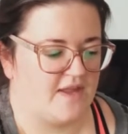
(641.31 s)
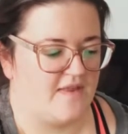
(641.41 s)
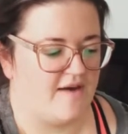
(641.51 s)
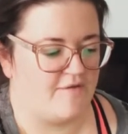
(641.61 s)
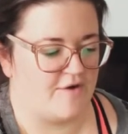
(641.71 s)

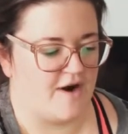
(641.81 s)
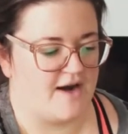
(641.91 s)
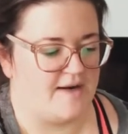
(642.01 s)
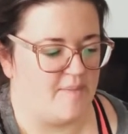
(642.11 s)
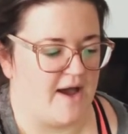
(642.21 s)
that
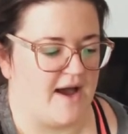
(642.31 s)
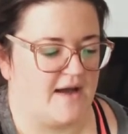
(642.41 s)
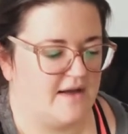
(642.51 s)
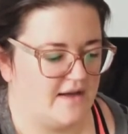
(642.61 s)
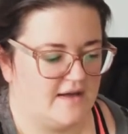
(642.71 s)
variety
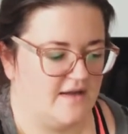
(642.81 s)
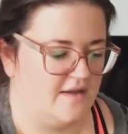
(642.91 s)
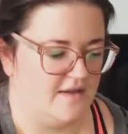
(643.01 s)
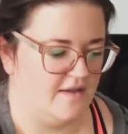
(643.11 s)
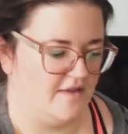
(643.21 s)
pack
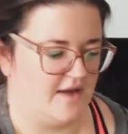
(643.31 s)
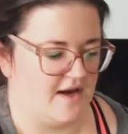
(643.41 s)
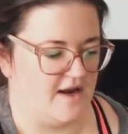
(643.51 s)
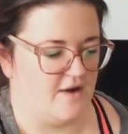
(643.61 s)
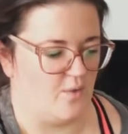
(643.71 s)
that
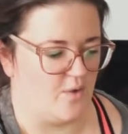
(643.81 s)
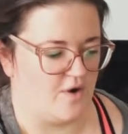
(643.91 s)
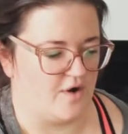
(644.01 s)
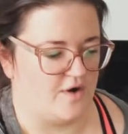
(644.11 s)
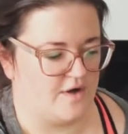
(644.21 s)
I had
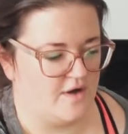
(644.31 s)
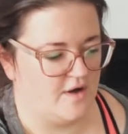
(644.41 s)
ordered,